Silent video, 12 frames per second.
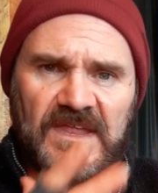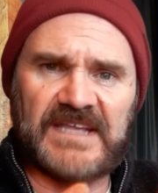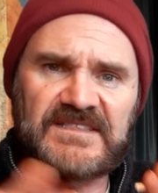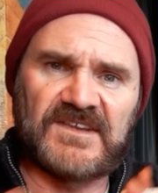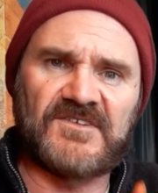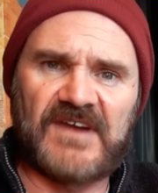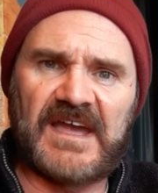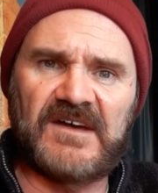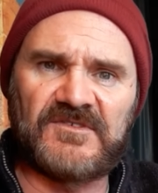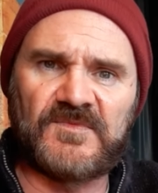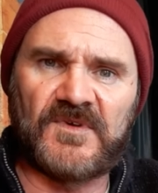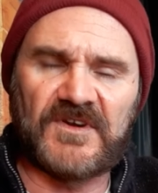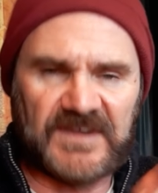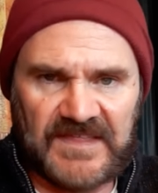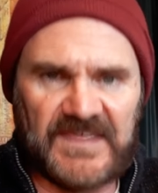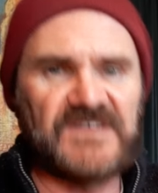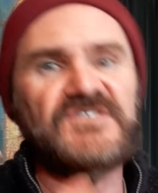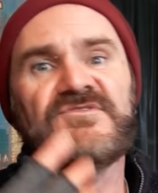like the groundwork
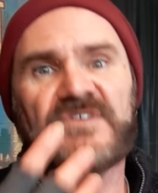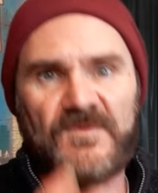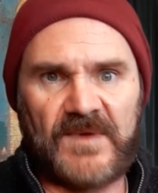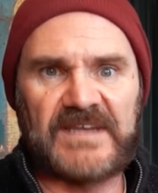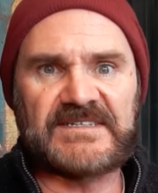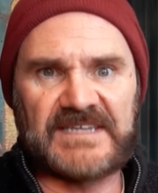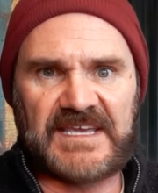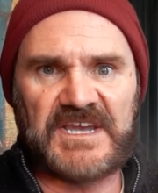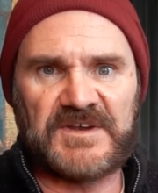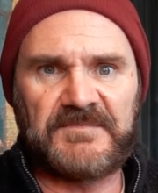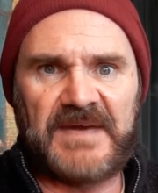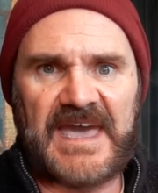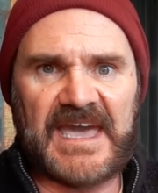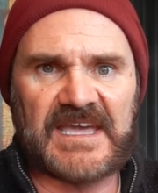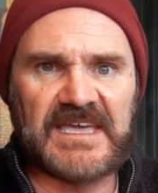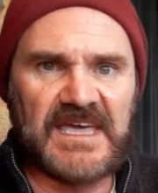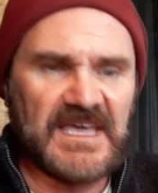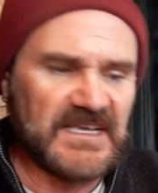and then you can wait to hear
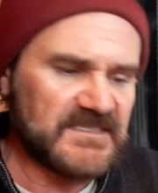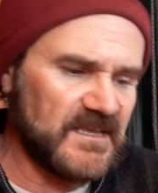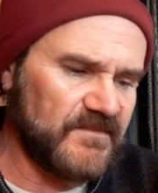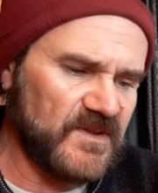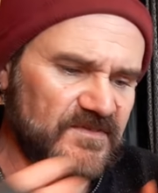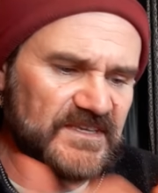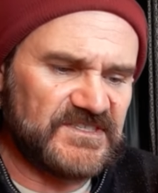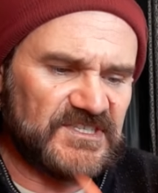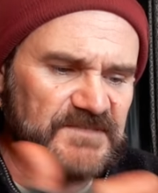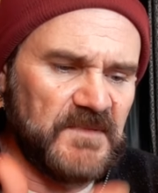back some of you, this is